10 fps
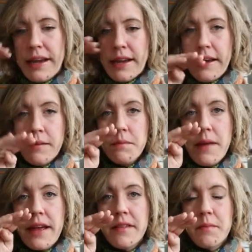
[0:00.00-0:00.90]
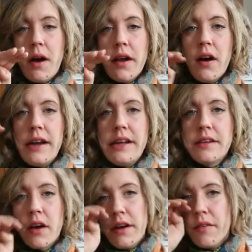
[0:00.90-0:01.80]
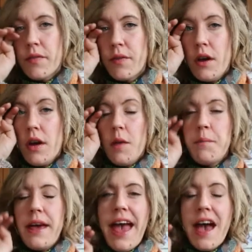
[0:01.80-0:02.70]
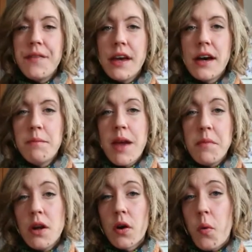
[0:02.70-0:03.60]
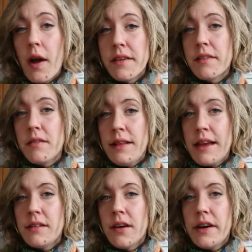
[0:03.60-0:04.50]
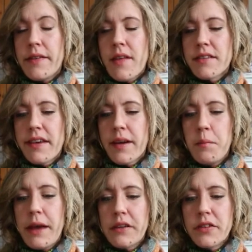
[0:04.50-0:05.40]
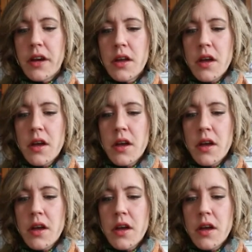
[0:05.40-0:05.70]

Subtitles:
It made my eyelid kind of a bit heavier, made me look quite lazy-eyed in that second picture.